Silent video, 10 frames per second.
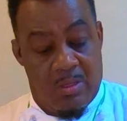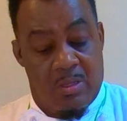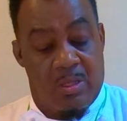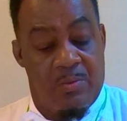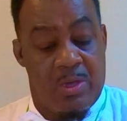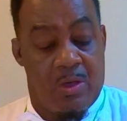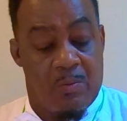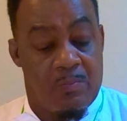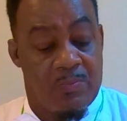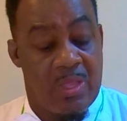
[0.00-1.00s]
There we go.
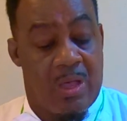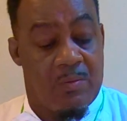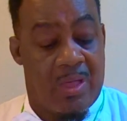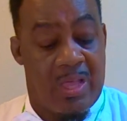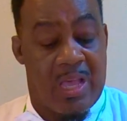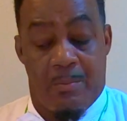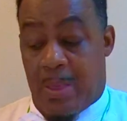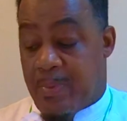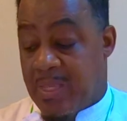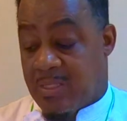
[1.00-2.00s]
Now, I got my
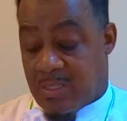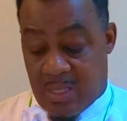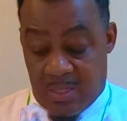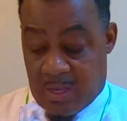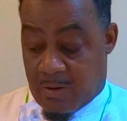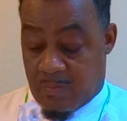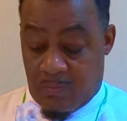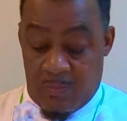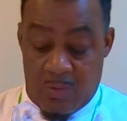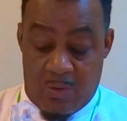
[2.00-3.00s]
pieces in there.
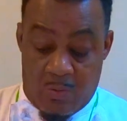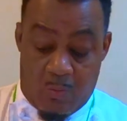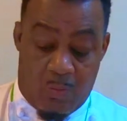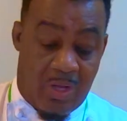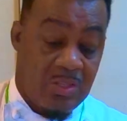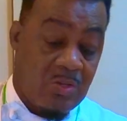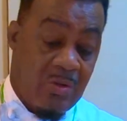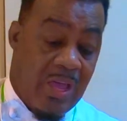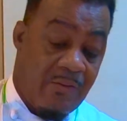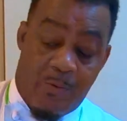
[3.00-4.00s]
Once
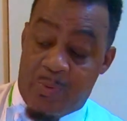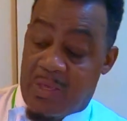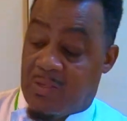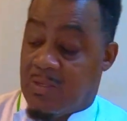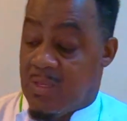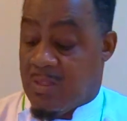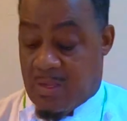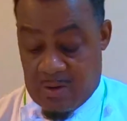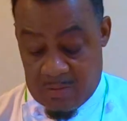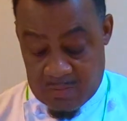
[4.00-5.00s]
you have your pieces in
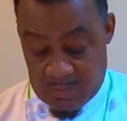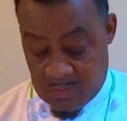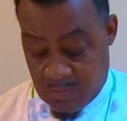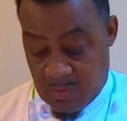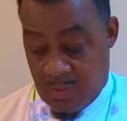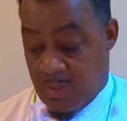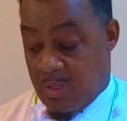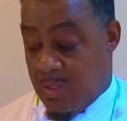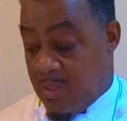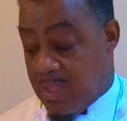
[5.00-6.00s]
there,
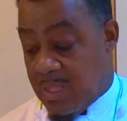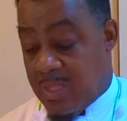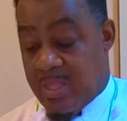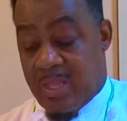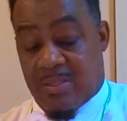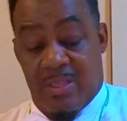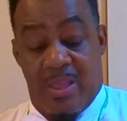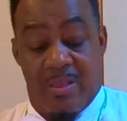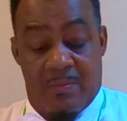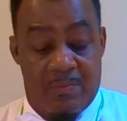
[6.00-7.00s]
then the next thing
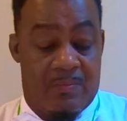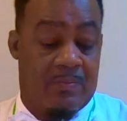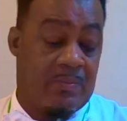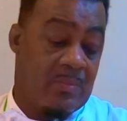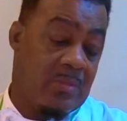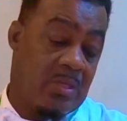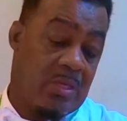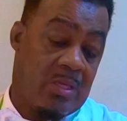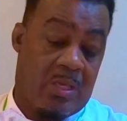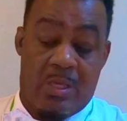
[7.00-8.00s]

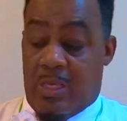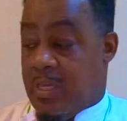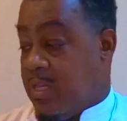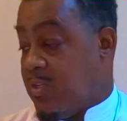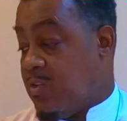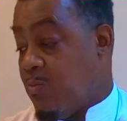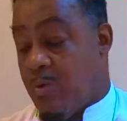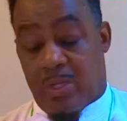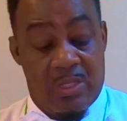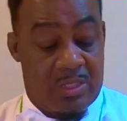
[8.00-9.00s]
is you
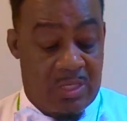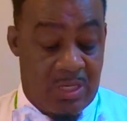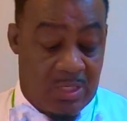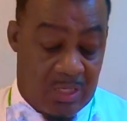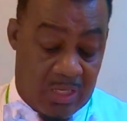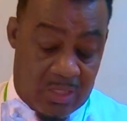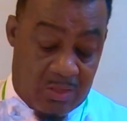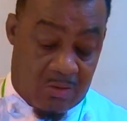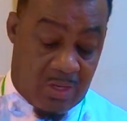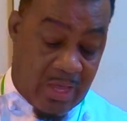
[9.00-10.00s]
want to season
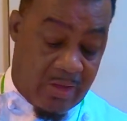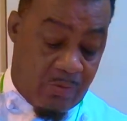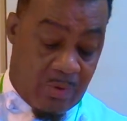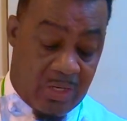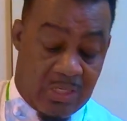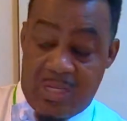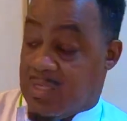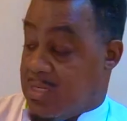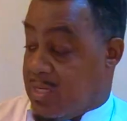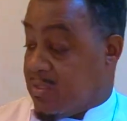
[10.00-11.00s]
these, okay? You want to
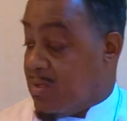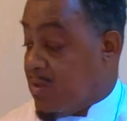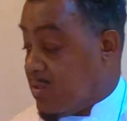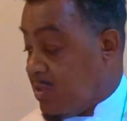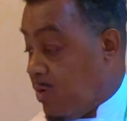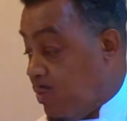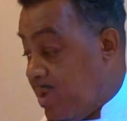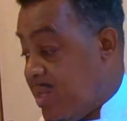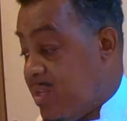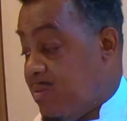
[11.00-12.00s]
season these. So
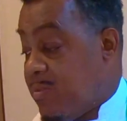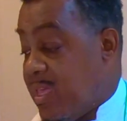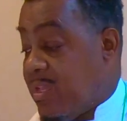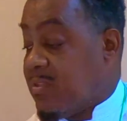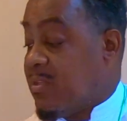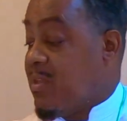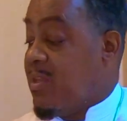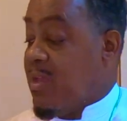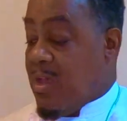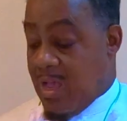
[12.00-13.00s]
one of the things,
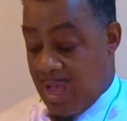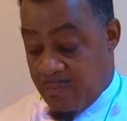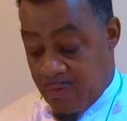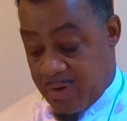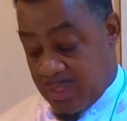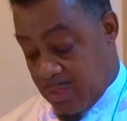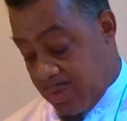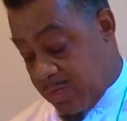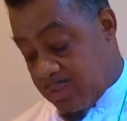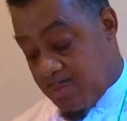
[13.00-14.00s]
I'm very
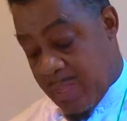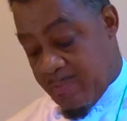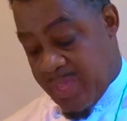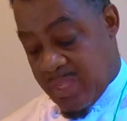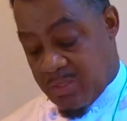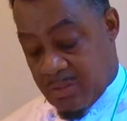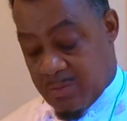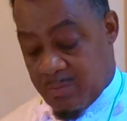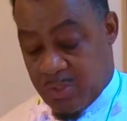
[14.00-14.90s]
loyal to my basil.